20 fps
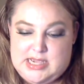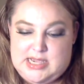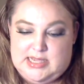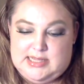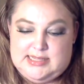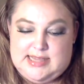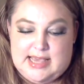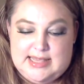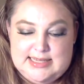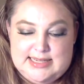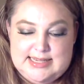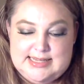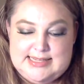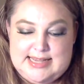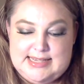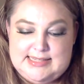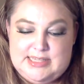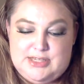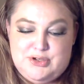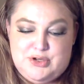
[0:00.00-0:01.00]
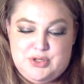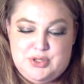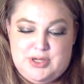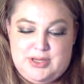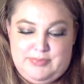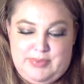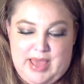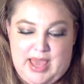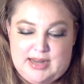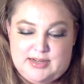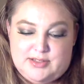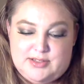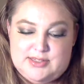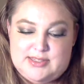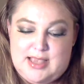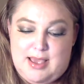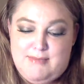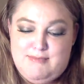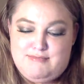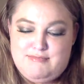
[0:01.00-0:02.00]
Delicate daisy tree petals
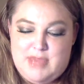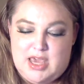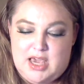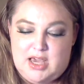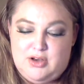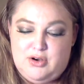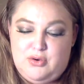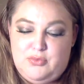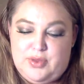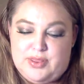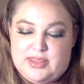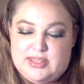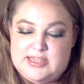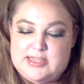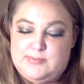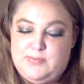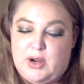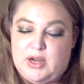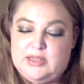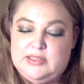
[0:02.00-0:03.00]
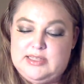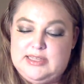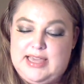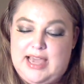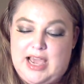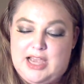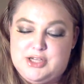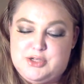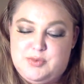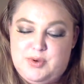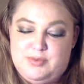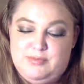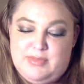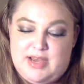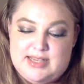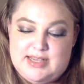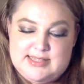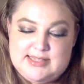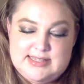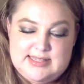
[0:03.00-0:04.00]
mingle with sparkling cashmere
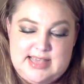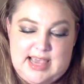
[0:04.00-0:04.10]
musk